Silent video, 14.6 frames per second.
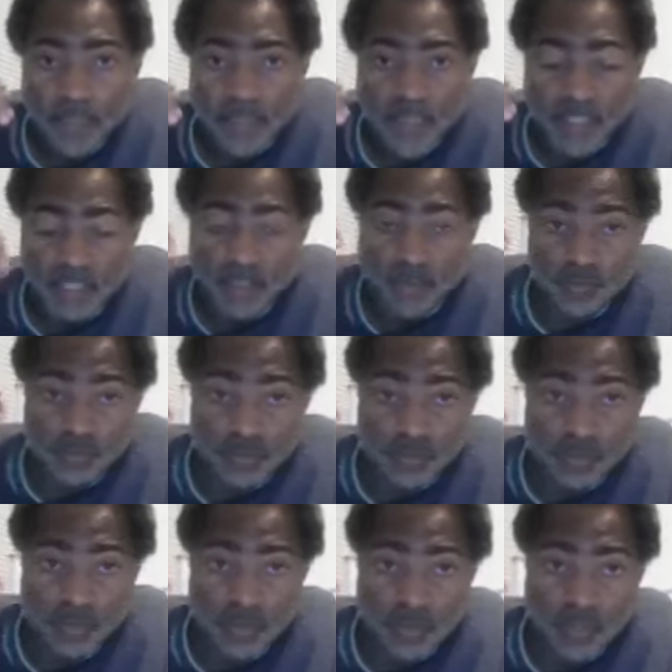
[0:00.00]
his,
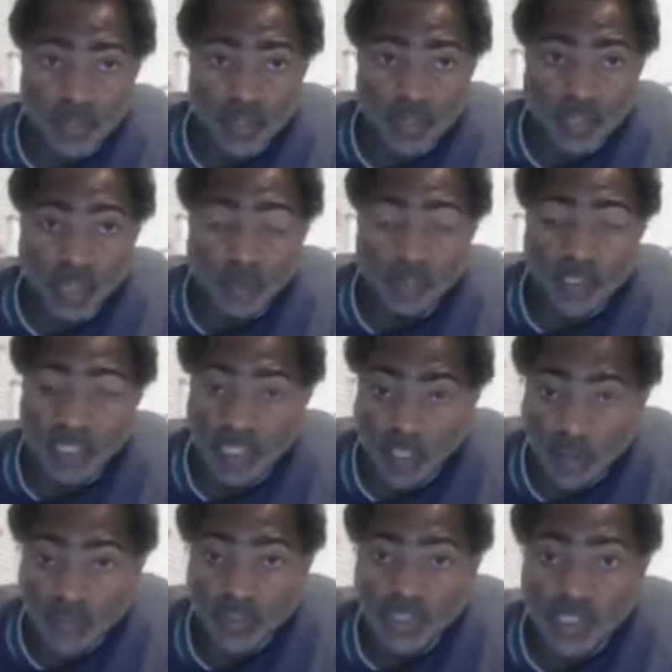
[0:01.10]
I'm
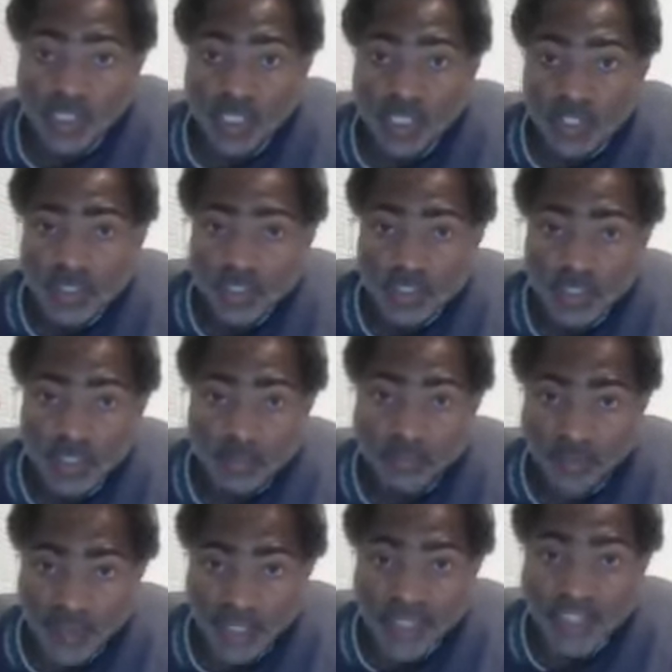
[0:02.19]
close to
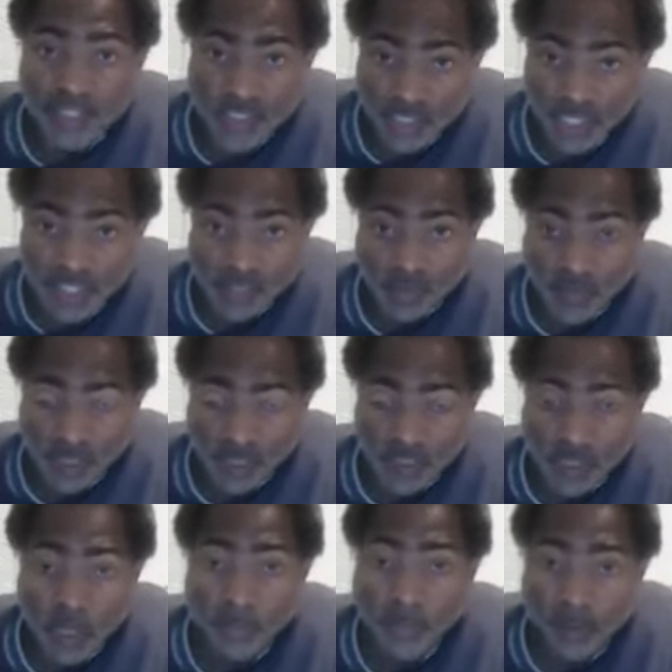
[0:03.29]
bringing judgment
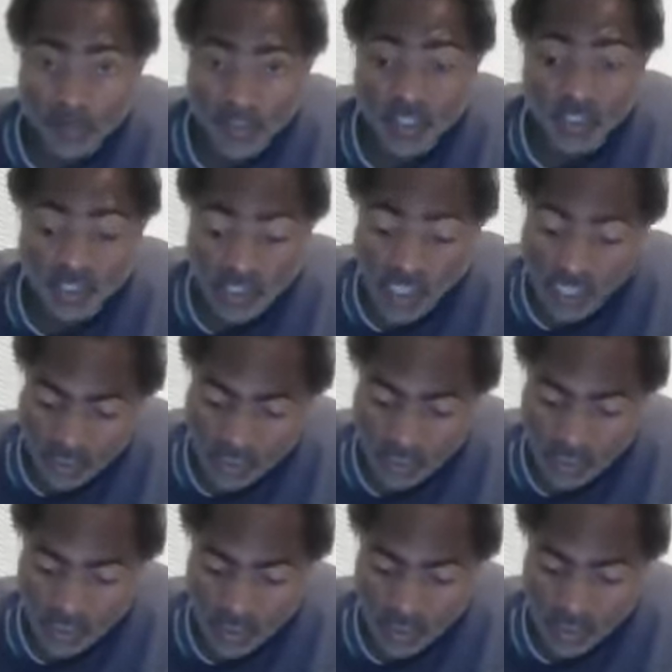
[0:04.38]
upon these nations.